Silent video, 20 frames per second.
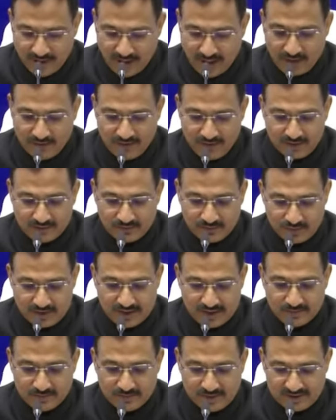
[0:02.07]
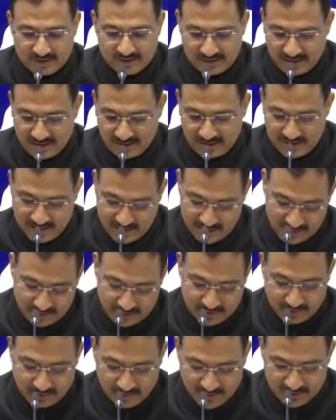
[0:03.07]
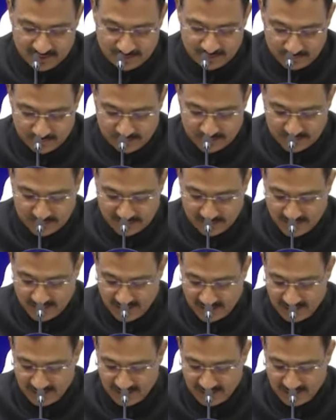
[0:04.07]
our voting percentage, including the postal